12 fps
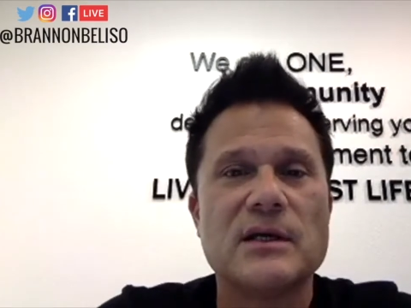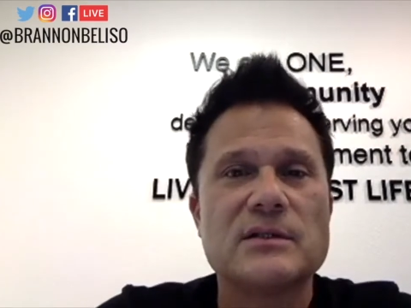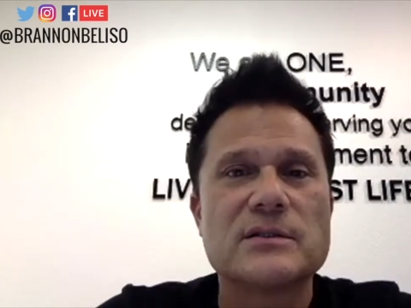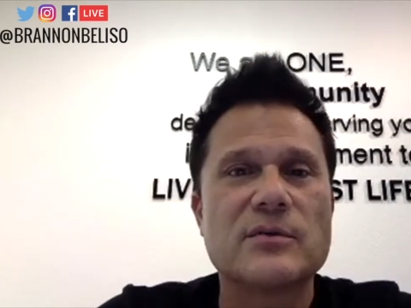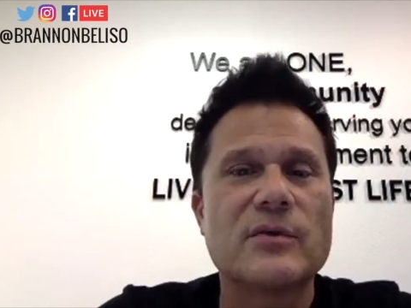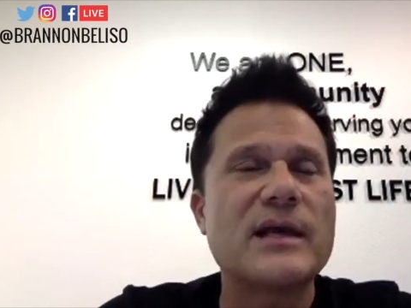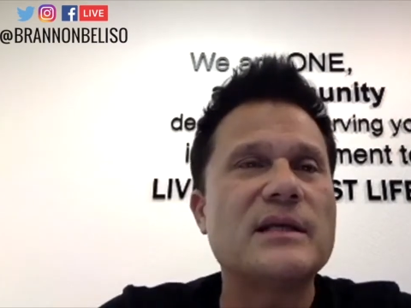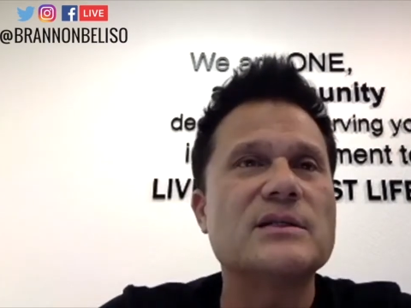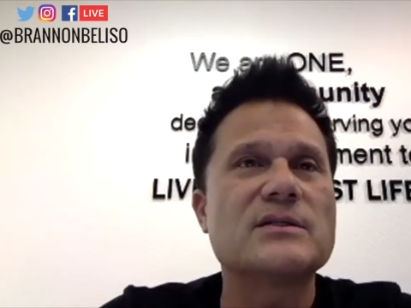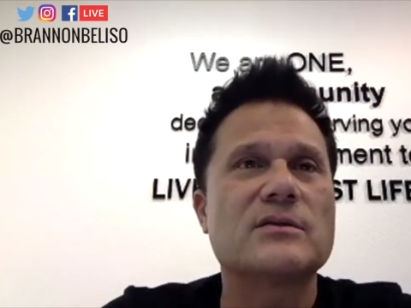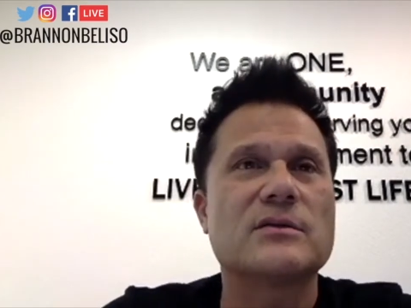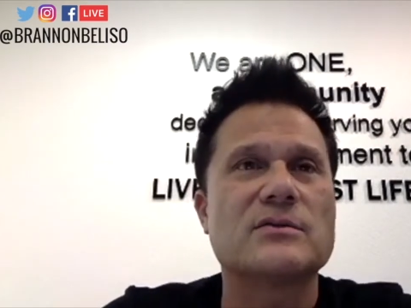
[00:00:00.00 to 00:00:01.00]
So Randy,
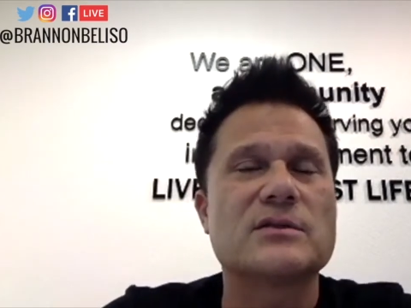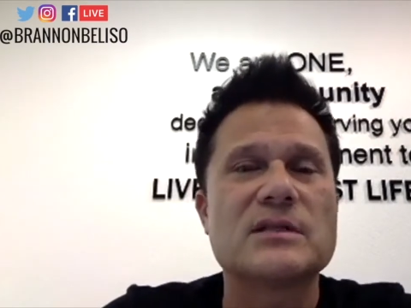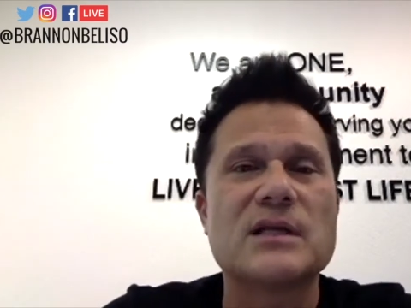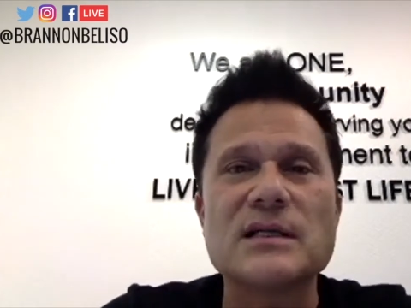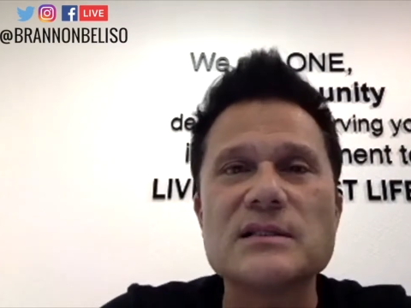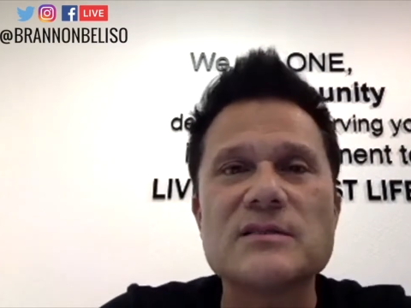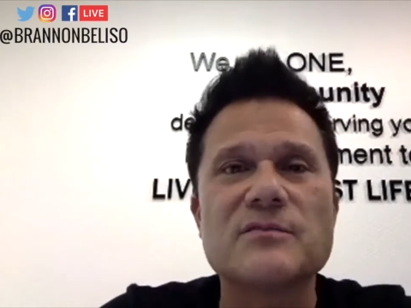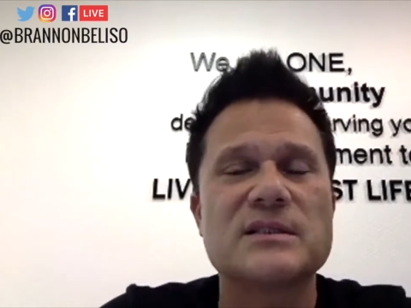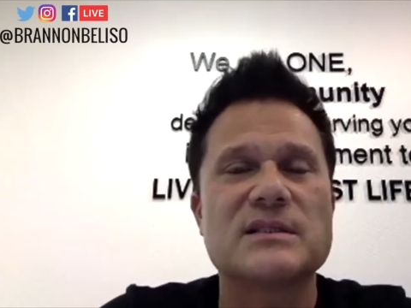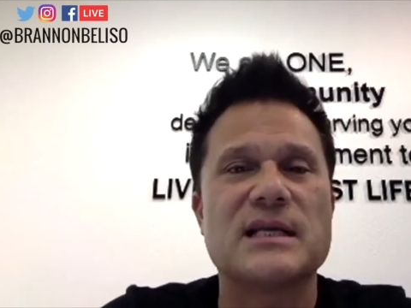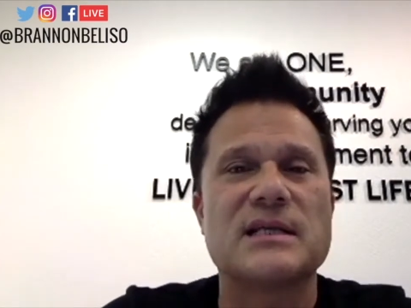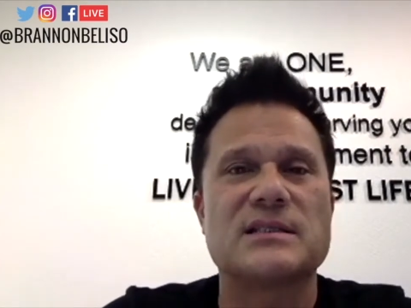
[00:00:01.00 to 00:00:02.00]
sir, there's tons of
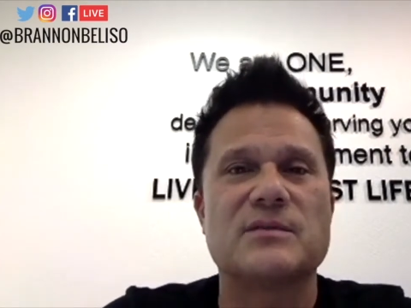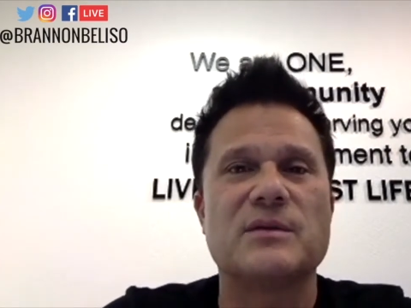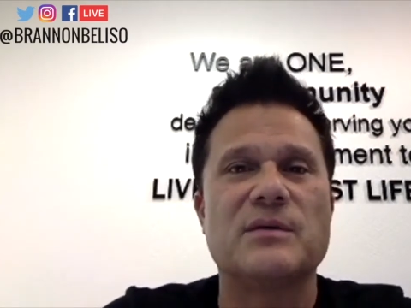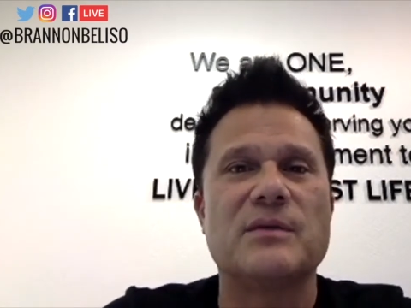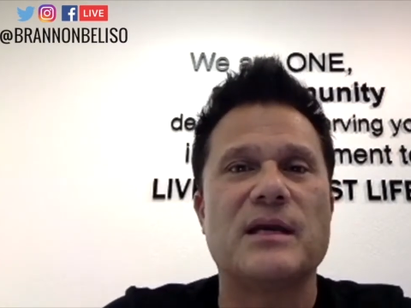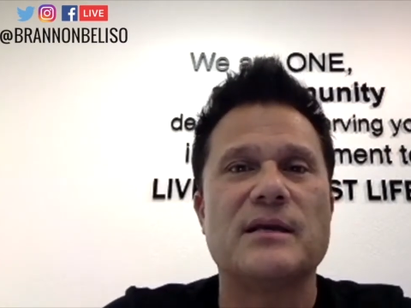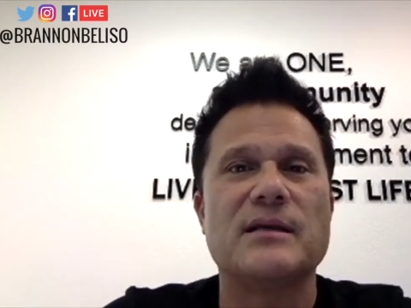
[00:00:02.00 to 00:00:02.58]
mistakes to be made.